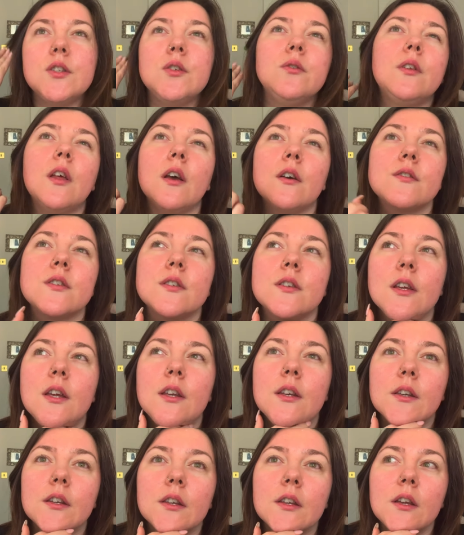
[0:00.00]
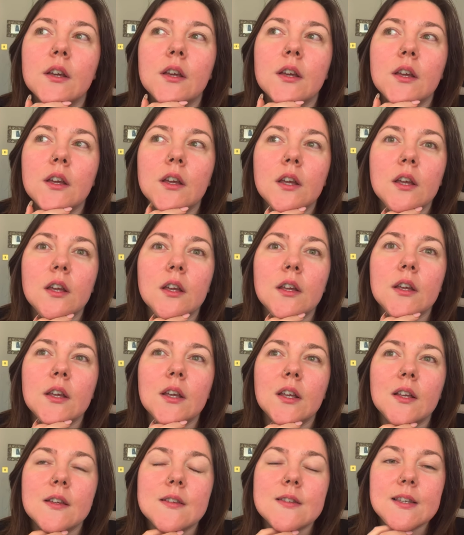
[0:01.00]

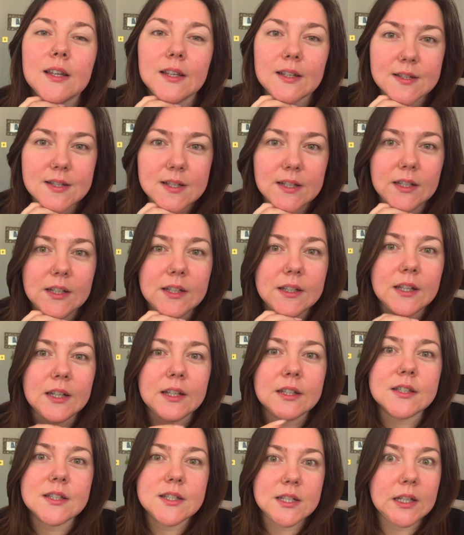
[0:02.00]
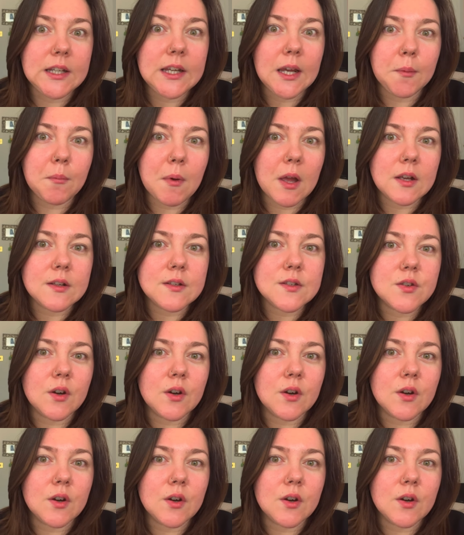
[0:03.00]
2016 in TK Maxx.